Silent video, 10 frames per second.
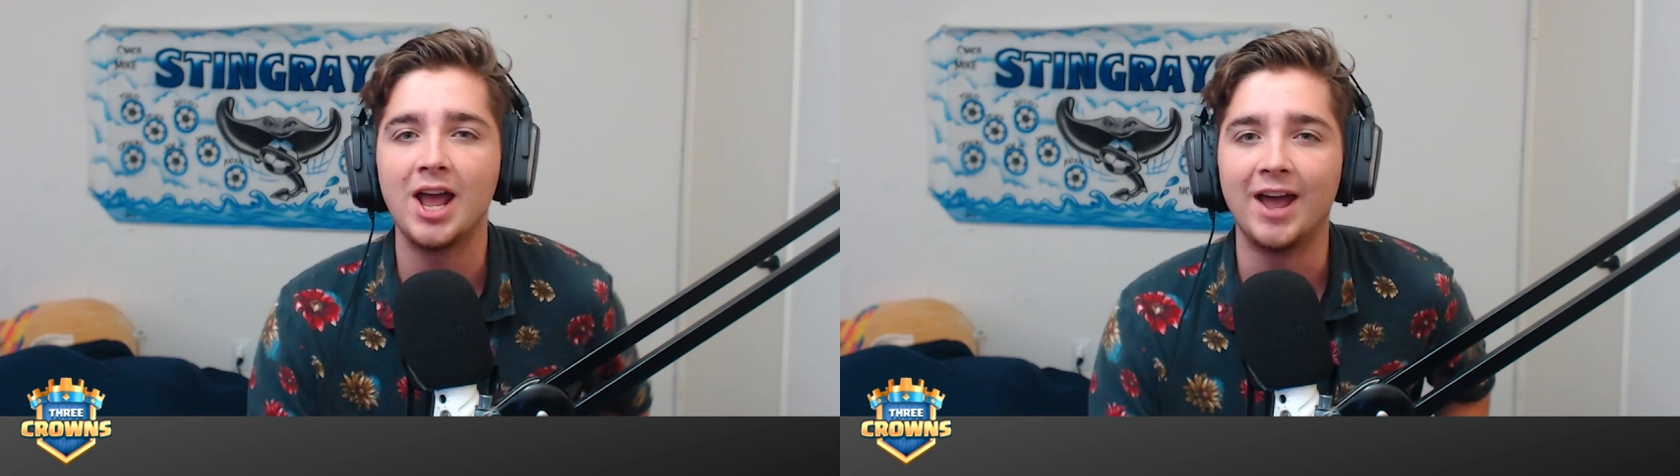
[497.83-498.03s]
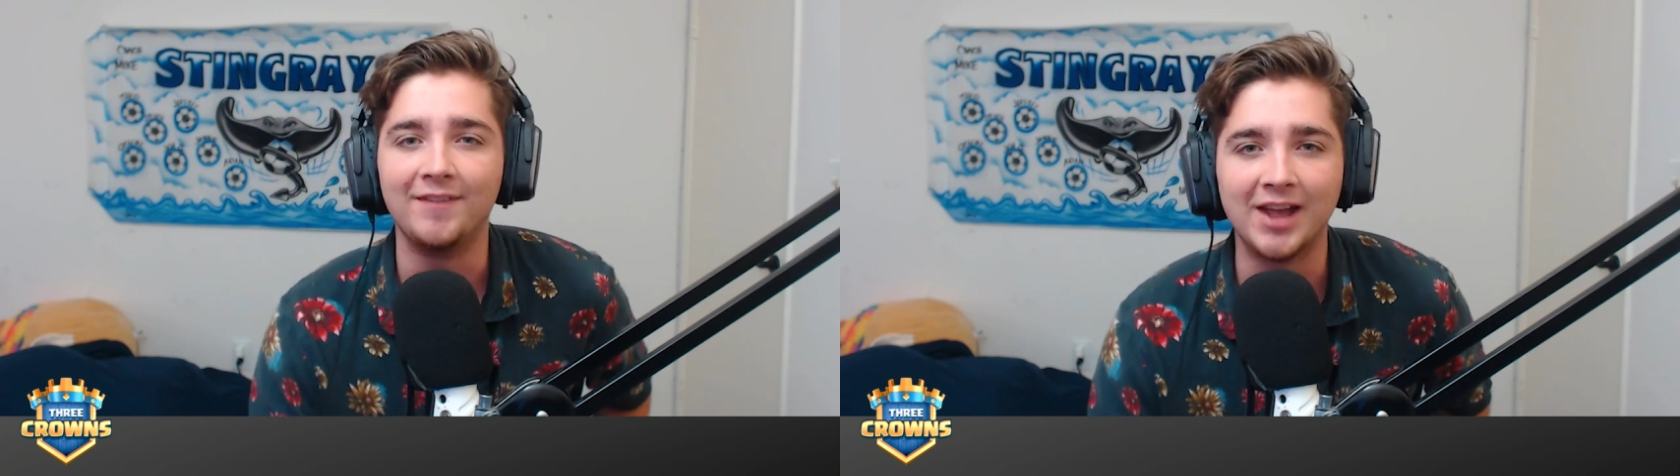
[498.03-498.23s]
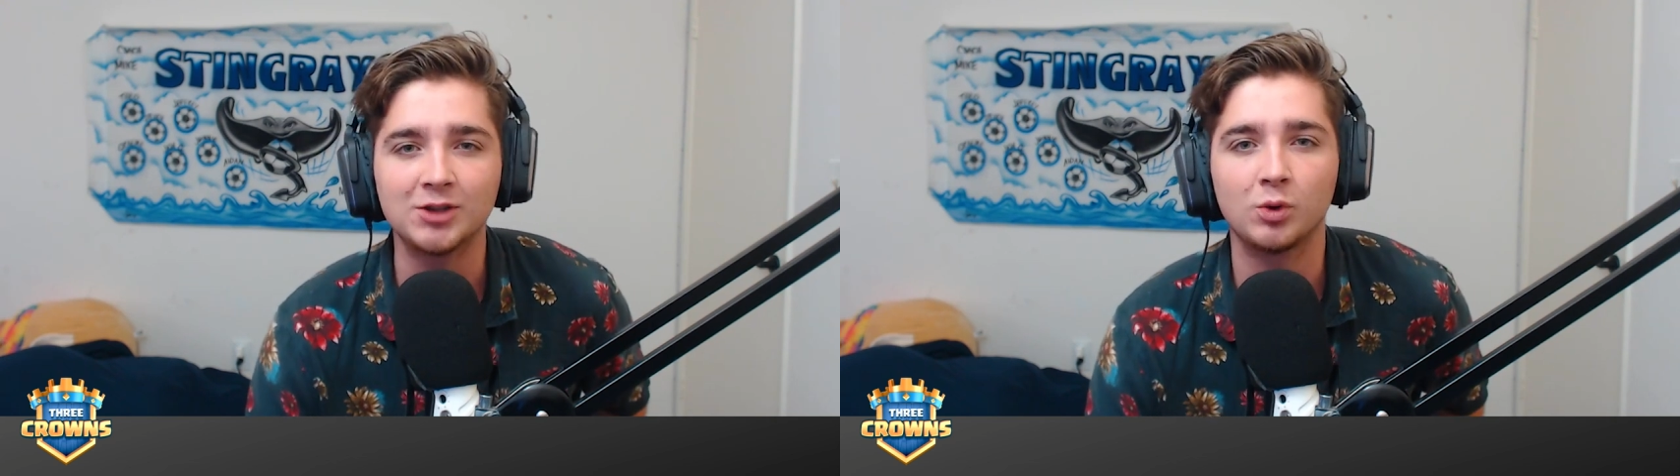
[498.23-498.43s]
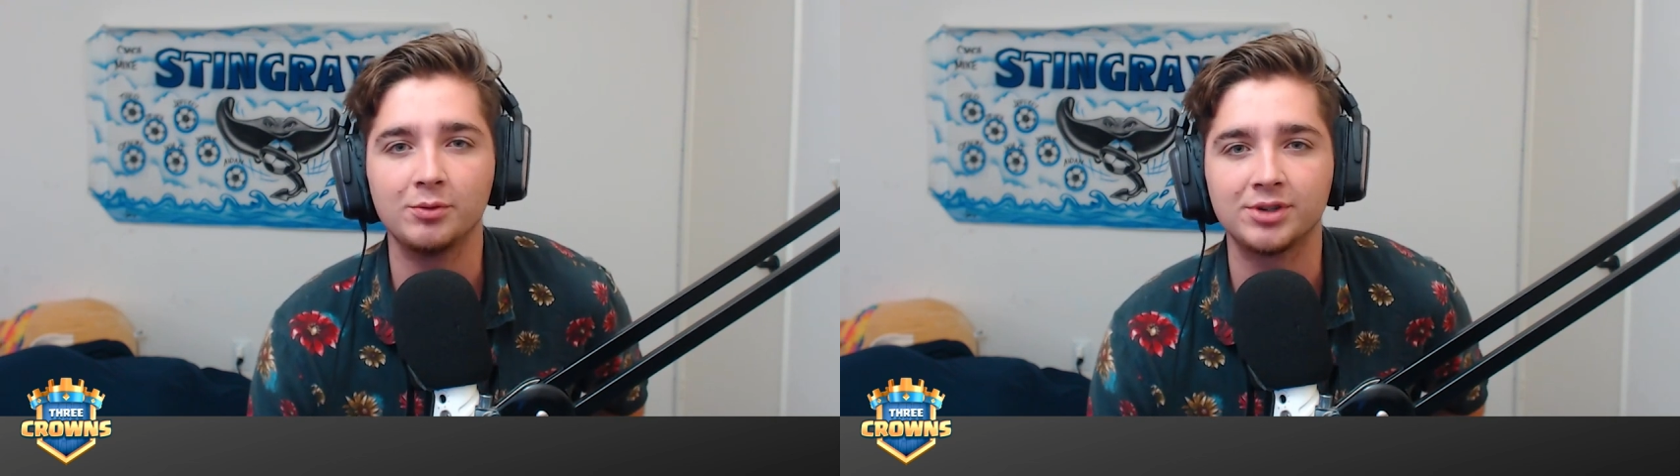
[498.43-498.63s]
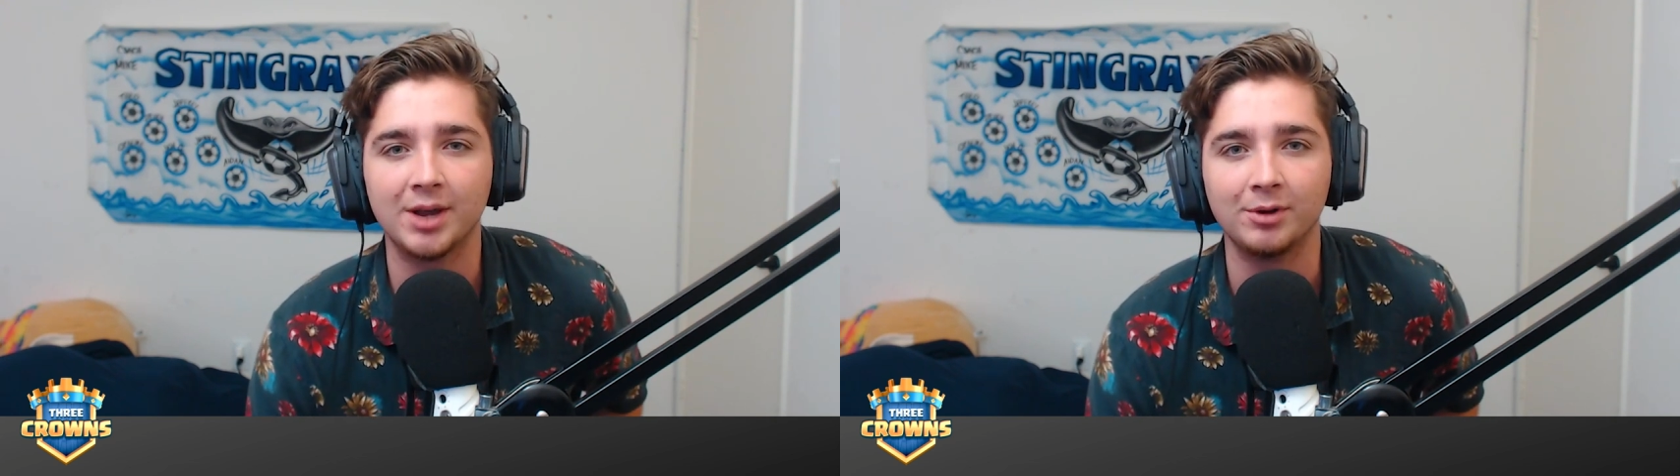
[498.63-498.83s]
and that's what he
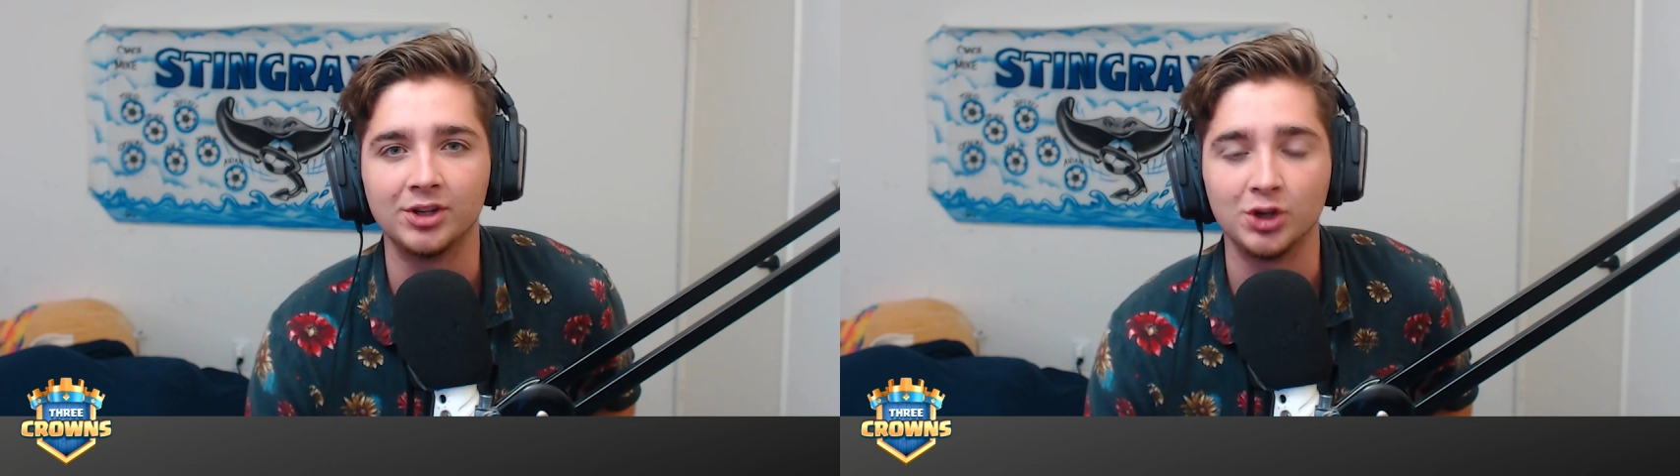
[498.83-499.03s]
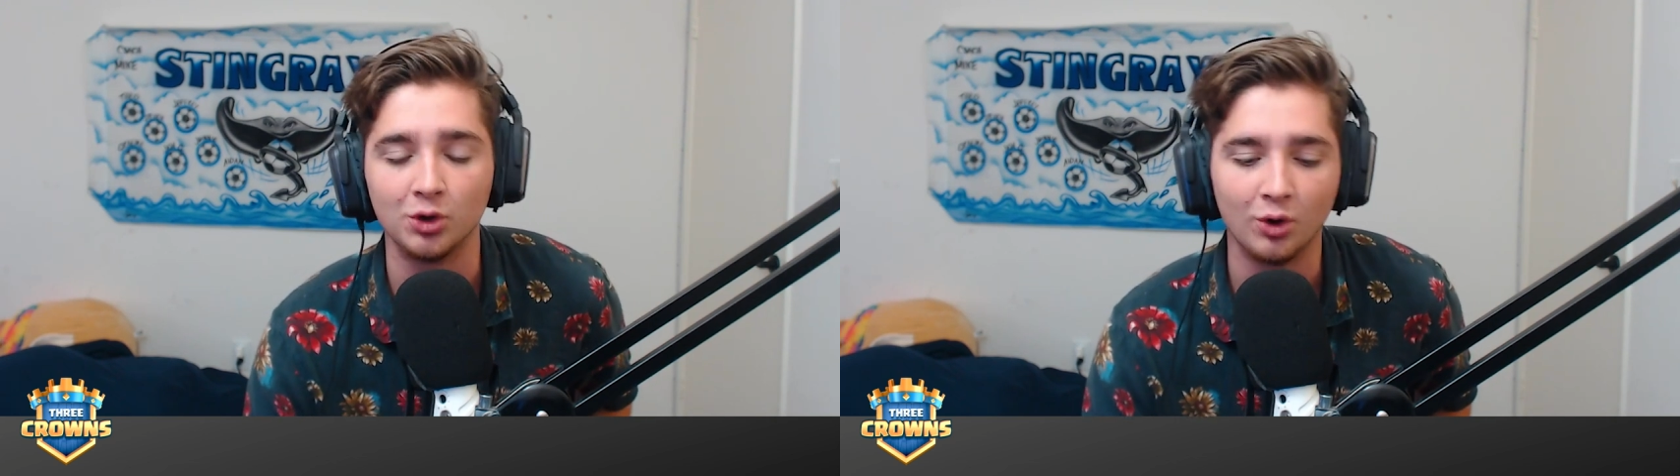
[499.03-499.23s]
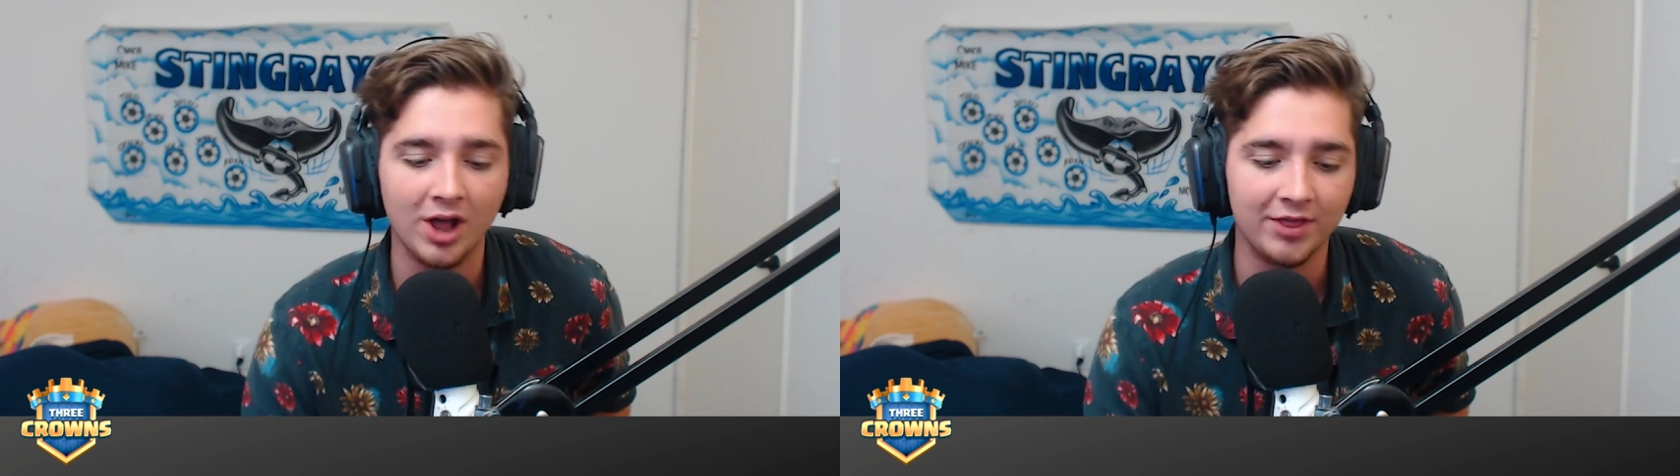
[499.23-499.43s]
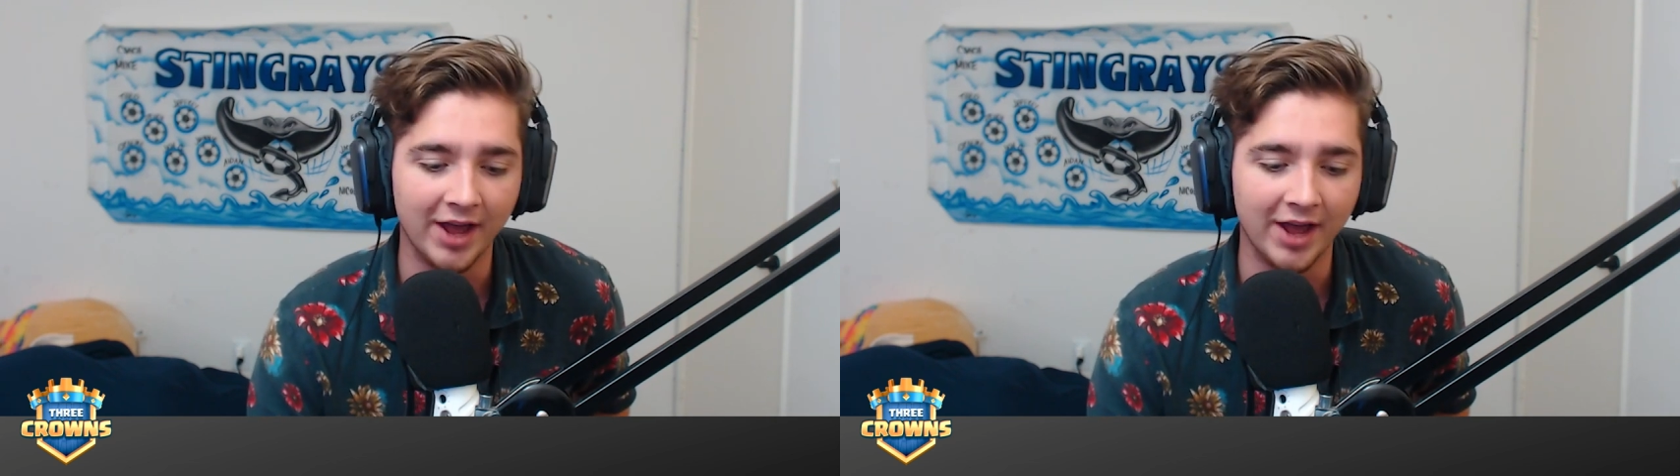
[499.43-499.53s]
was able to do.